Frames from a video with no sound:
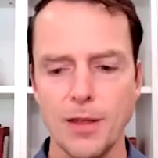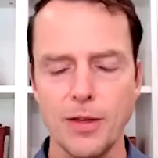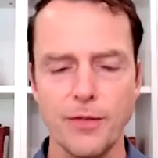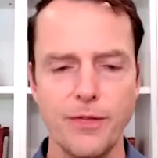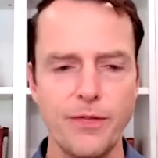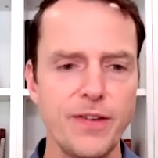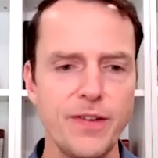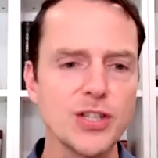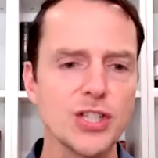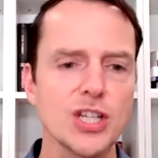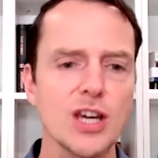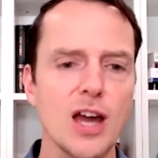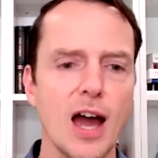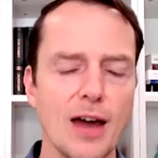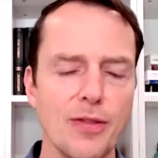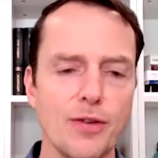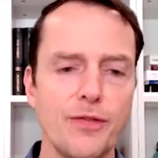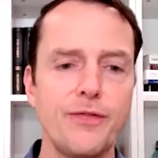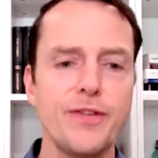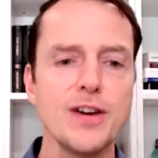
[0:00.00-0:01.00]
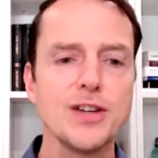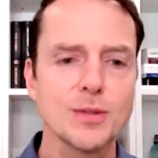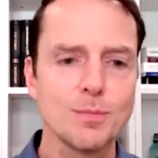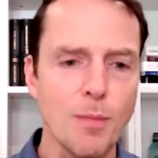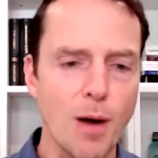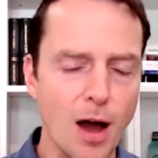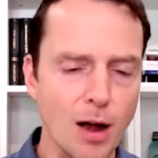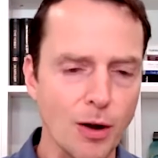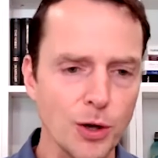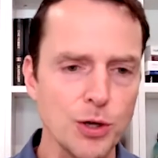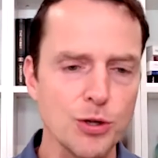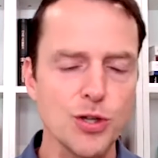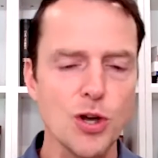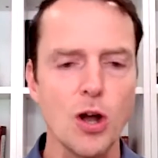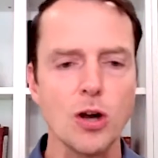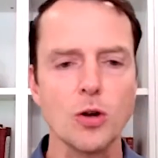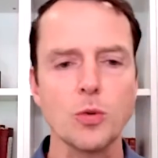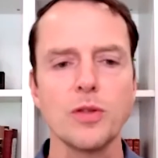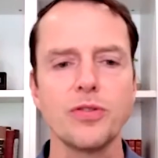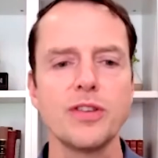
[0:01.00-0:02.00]
the fish guy, the fishmonger, you
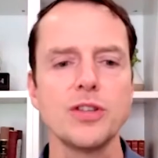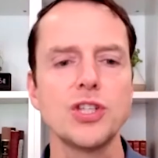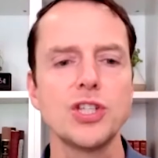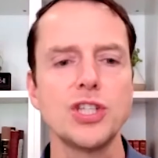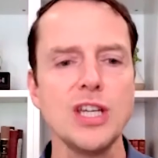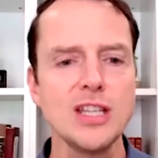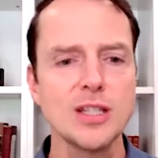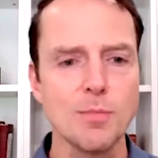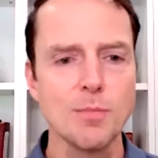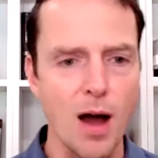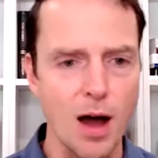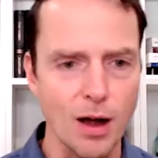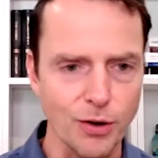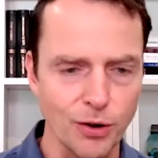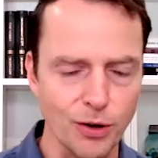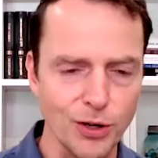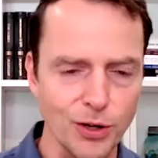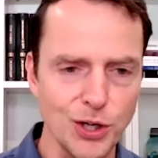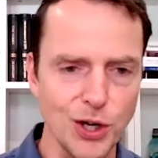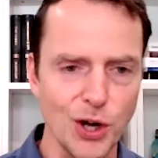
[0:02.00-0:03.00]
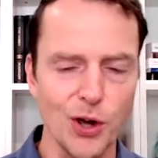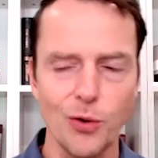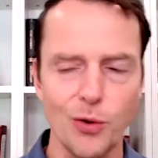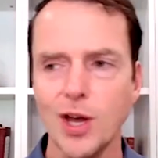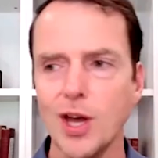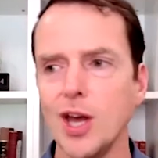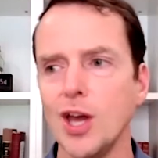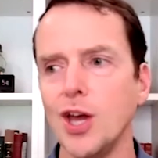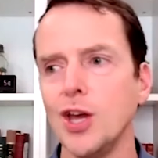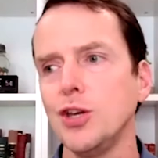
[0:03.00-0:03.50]
talked with the cheesemonger, you know,